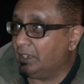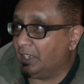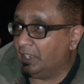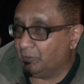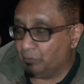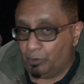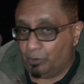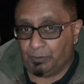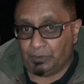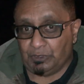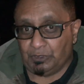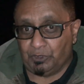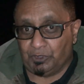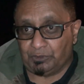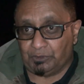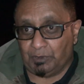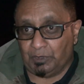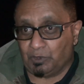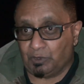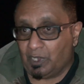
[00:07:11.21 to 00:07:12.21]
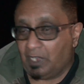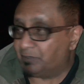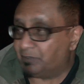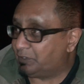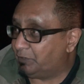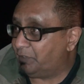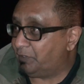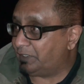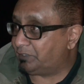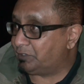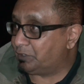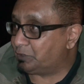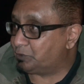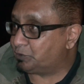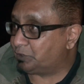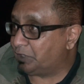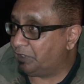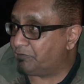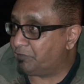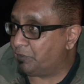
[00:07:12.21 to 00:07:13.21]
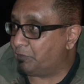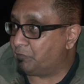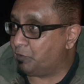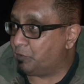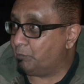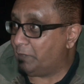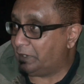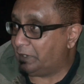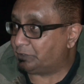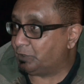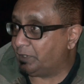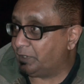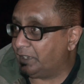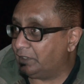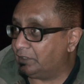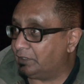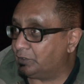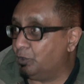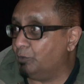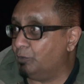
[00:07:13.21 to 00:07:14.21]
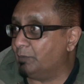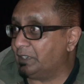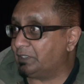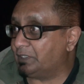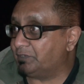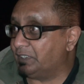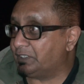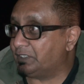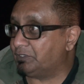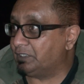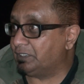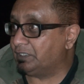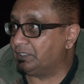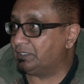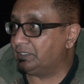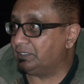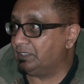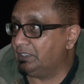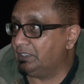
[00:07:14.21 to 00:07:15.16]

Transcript: And what we do is we look after veterans who suffer from mental health, homeless veterans,